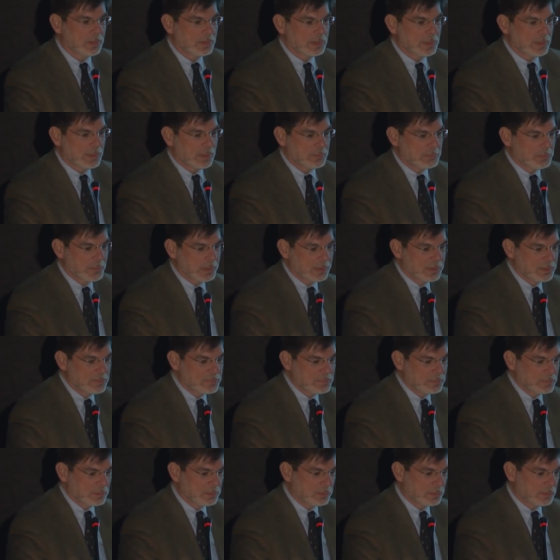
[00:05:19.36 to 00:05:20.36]

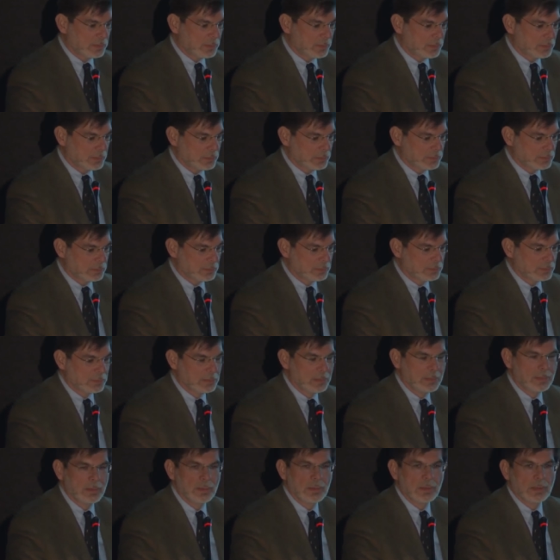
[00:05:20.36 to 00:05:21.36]
telemedicine
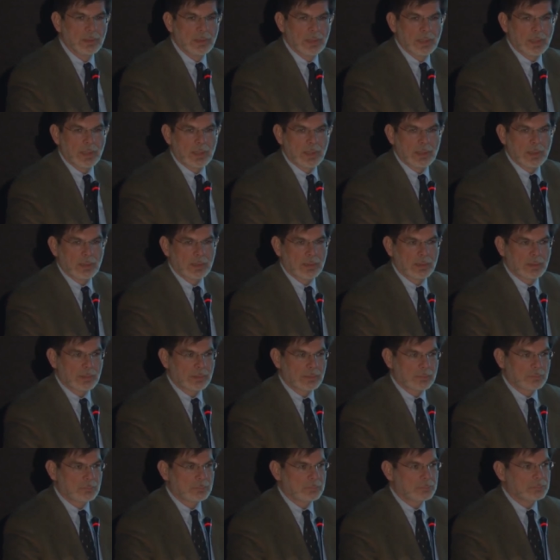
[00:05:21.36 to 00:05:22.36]

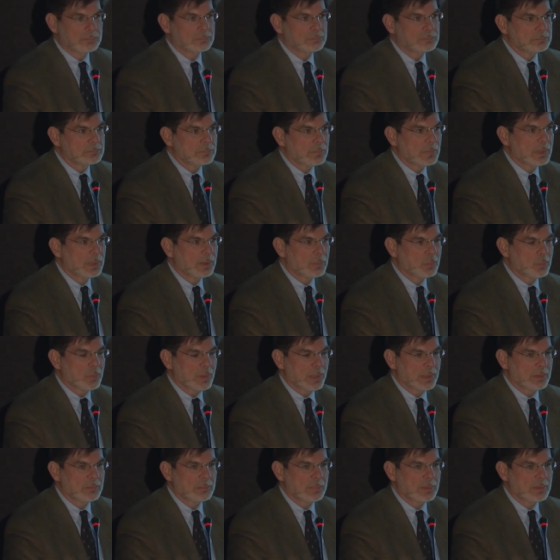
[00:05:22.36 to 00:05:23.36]
um,
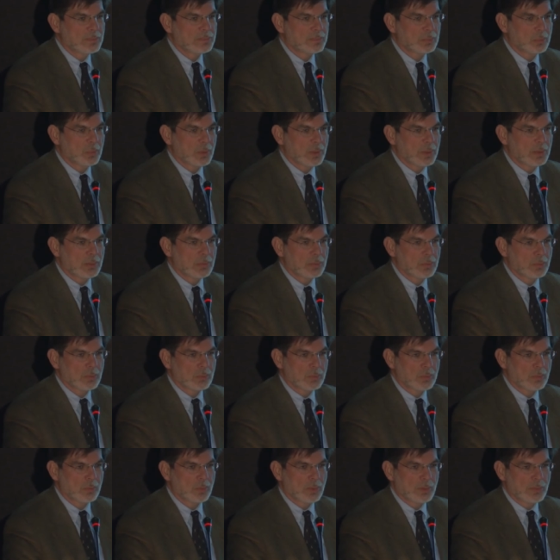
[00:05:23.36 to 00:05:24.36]
requirements where you,
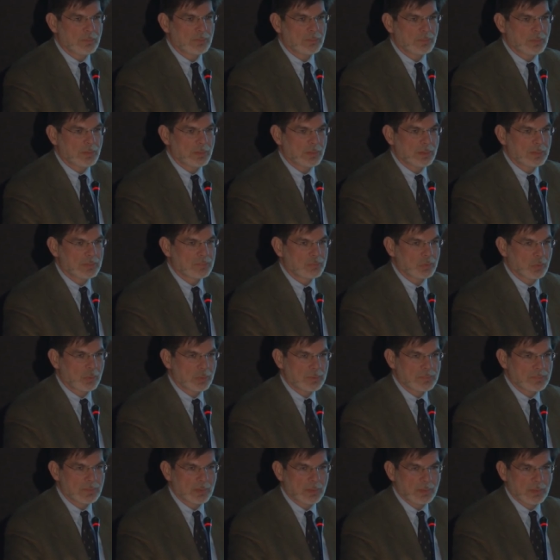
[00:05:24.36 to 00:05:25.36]
you have a
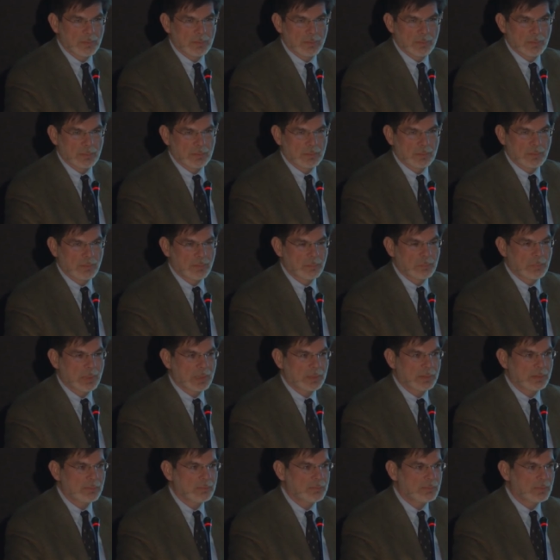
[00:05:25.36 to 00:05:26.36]
soldier in the
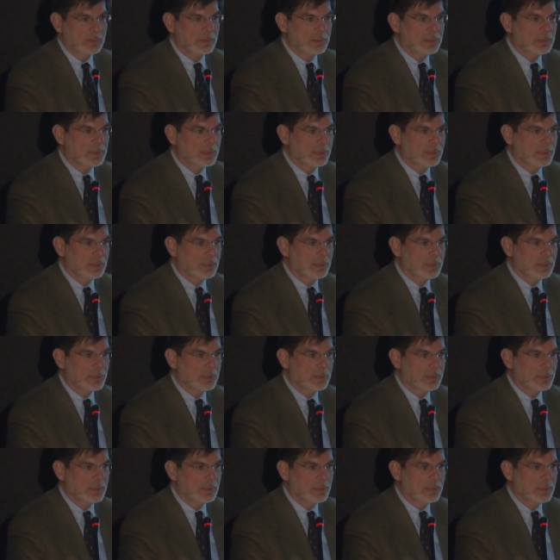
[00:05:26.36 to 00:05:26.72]
battlefield